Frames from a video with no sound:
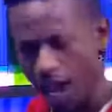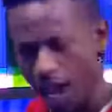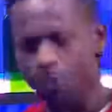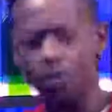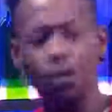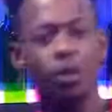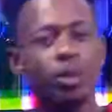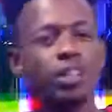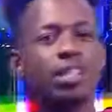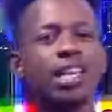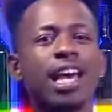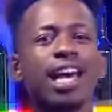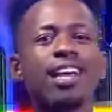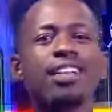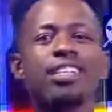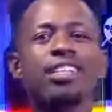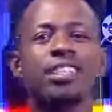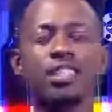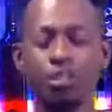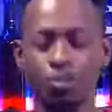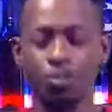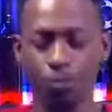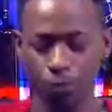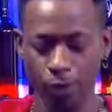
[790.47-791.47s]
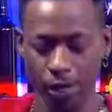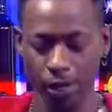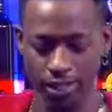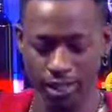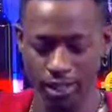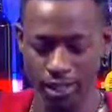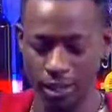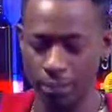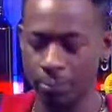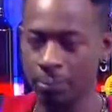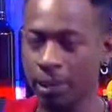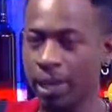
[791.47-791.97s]
I've always had this
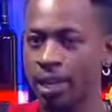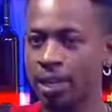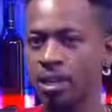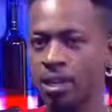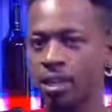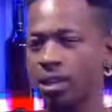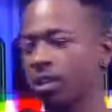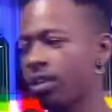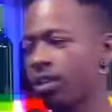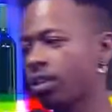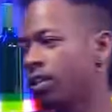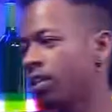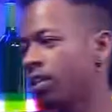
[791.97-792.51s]
confession to make.